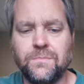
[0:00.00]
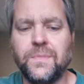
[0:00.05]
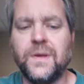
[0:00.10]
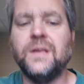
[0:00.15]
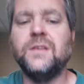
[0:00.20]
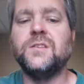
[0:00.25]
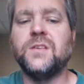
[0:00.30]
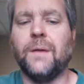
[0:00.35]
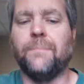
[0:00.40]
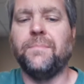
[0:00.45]

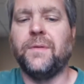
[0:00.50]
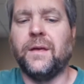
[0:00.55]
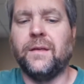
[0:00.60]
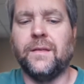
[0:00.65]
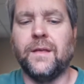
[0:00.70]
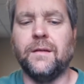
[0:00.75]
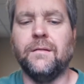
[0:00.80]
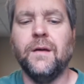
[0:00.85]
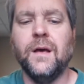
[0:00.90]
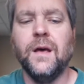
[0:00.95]
something
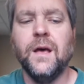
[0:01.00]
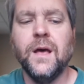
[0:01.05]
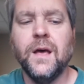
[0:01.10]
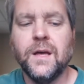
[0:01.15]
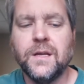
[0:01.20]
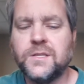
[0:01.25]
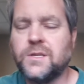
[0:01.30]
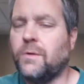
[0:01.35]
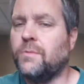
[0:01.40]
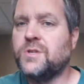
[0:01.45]
that
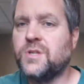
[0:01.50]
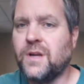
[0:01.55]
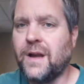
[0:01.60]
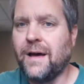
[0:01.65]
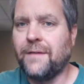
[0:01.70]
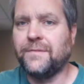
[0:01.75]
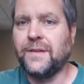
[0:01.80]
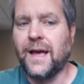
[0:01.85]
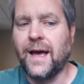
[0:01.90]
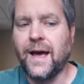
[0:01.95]
someone should
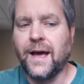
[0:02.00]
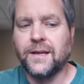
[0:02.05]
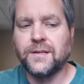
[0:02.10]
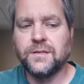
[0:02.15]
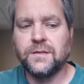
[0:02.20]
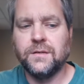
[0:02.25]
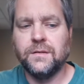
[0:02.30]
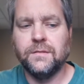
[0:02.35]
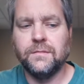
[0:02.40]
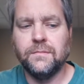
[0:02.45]
have to
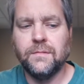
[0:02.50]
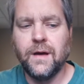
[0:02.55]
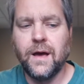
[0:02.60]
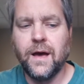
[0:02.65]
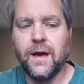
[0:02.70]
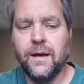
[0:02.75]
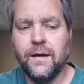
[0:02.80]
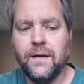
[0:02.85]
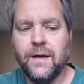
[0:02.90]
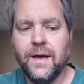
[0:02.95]
ask.
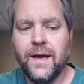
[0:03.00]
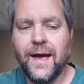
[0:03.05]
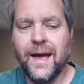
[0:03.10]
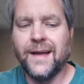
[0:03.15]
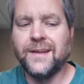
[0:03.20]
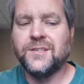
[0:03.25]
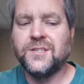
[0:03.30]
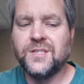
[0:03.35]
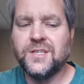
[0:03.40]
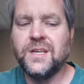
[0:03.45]

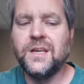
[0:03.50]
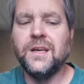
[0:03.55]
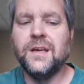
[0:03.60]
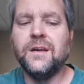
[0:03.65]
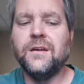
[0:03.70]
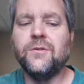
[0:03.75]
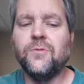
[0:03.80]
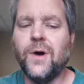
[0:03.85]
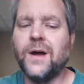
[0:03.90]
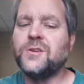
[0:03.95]
And C,
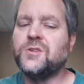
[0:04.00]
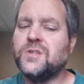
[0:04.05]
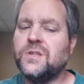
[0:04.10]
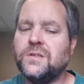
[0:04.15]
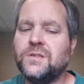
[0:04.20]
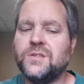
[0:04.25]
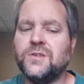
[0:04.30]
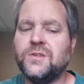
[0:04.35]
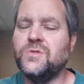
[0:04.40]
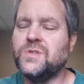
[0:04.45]

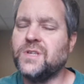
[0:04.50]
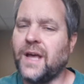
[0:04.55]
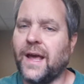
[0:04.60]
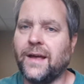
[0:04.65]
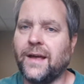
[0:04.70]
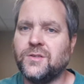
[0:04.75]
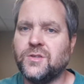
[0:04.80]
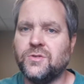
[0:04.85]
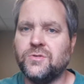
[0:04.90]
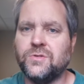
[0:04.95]
questions
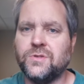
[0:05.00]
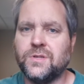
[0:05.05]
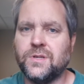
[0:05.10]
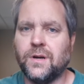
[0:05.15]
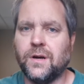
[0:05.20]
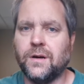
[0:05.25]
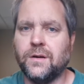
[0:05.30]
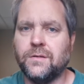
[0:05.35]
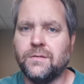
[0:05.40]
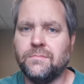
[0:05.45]
answers
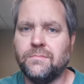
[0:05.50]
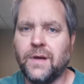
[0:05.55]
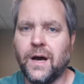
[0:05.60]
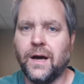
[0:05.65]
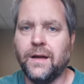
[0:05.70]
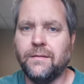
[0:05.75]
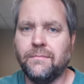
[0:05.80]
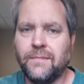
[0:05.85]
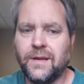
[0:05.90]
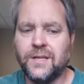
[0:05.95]
are
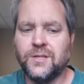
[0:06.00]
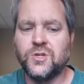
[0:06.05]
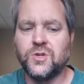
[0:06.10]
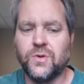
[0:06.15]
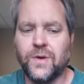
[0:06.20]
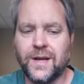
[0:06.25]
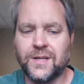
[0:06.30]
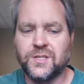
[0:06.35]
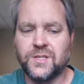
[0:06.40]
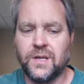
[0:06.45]
not
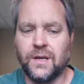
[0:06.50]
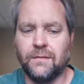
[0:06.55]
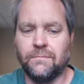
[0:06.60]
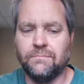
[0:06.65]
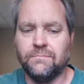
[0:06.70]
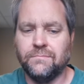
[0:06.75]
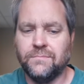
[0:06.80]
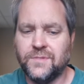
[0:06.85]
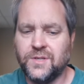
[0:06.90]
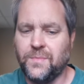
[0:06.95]
interesting
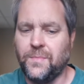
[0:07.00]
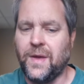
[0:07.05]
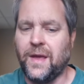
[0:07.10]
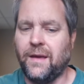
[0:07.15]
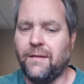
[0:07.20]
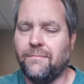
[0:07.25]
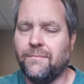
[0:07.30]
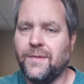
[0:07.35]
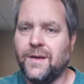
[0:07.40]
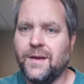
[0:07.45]
to
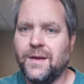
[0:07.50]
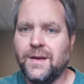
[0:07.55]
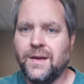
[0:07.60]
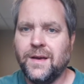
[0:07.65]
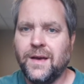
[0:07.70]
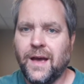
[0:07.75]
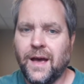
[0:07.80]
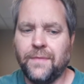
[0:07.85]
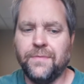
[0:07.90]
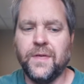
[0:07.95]
me
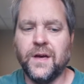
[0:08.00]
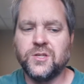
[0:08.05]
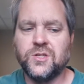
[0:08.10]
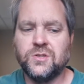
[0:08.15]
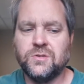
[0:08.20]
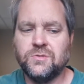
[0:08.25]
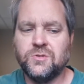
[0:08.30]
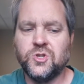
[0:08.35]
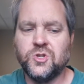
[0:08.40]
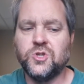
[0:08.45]
and thus
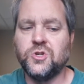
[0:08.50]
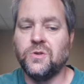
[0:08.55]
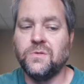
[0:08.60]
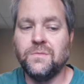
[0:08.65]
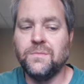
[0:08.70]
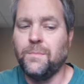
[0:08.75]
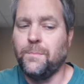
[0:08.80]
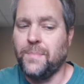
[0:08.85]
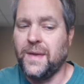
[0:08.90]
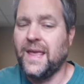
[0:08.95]

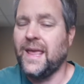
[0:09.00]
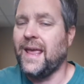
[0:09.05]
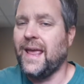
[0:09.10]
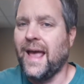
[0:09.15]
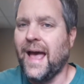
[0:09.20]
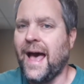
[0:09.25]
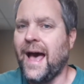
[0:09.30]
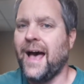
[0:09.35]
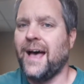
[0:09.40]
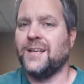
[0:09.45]
shouldn't be
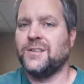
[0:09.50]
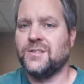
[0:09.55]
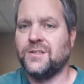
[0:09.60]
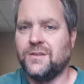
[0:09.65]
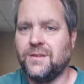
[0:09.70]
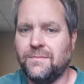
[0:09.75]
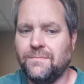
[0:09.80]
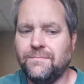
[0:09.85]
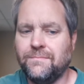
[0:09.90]
asked.